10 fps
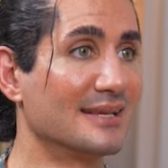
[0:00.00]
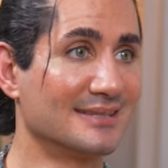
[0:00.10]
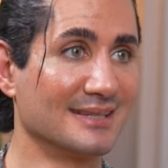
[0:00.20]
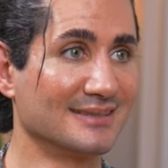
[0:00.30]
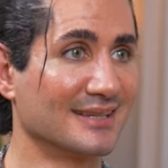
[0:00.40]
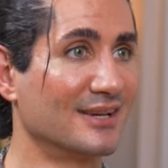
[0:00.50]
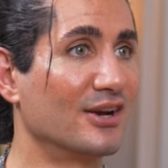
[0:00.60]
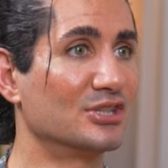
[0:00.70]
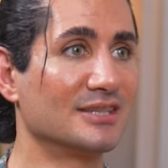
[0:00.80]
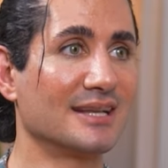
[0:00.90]
blessings.
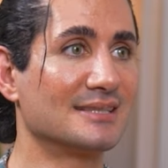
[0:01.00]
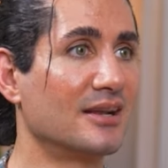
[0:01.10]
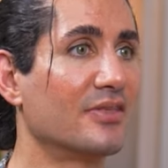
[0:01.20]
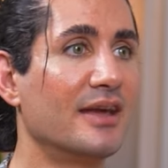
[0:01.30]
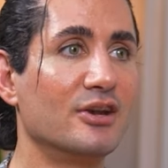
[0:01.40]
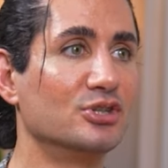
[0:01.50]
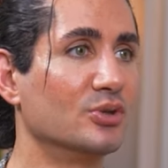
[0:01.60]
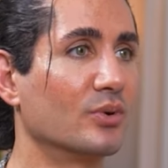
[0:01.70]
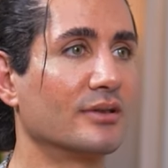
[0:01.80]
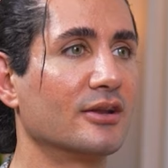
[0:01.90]
And she's like, it's not the
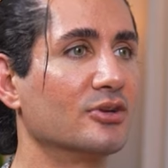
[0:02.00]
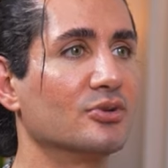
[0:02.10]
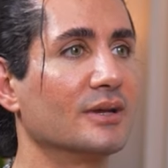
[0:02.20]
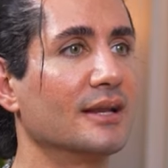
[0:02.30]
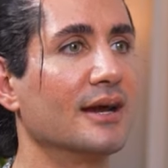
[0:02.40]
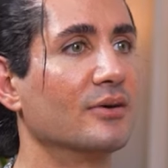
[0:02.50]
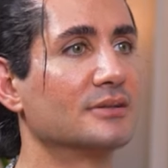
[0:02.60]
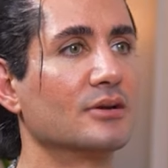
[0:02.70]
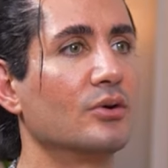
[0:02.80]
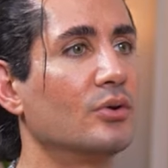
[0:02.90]
energy work that you're doing now.
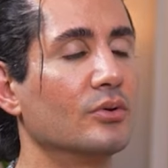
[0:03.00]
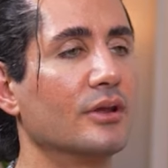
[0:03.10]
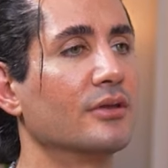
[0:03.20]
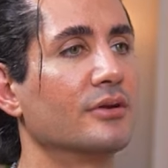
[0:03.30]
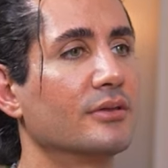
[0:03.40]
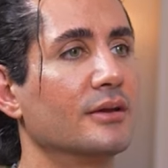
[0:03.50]
It's a whole nother